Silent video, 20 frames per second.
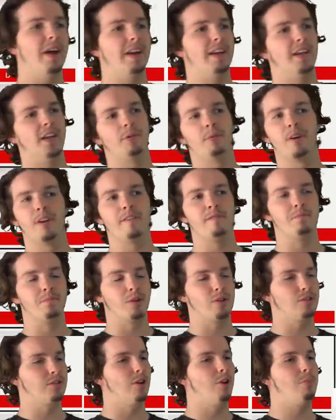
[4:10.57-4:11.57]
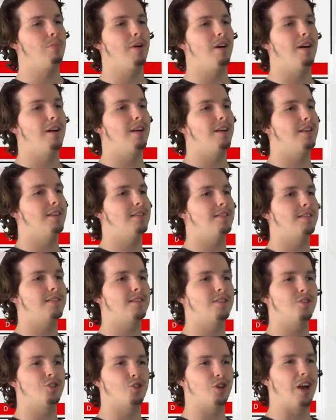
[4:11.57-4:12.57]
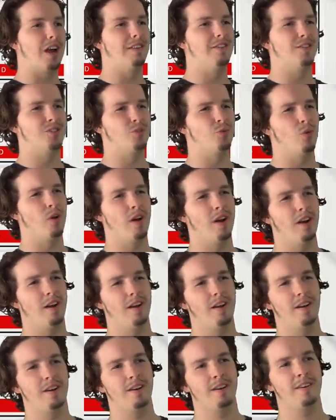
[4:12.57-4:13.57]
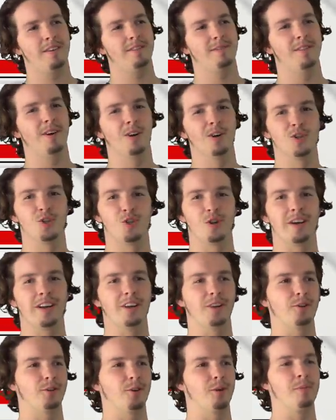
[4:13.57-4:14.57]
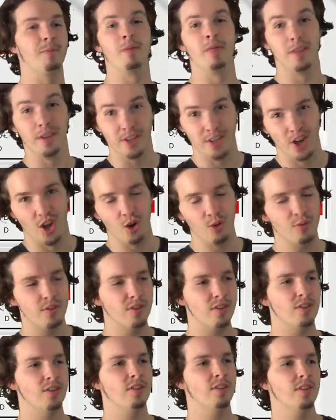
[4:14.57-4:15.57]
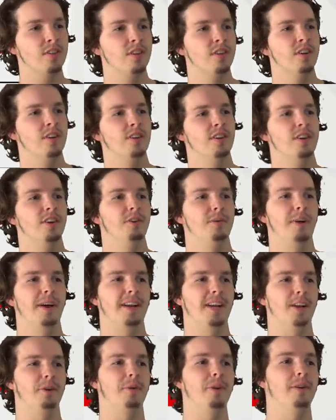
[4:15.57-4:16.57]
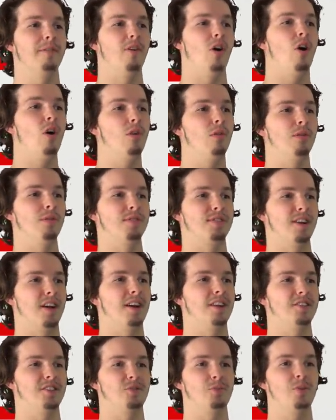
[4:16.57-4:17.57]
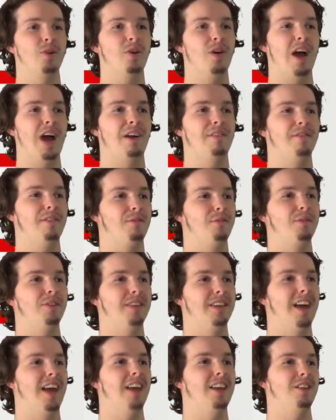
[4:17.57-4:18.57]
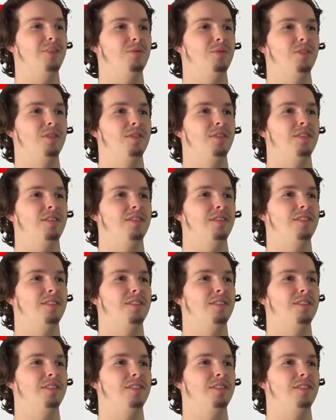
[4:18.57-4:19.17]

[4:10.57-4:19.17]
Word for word: we had to get rid of Brook Lopez, Travis Ware, Andre Ingram, the GOAT. We had to get rid of all of those guys. So we don't have really anyone.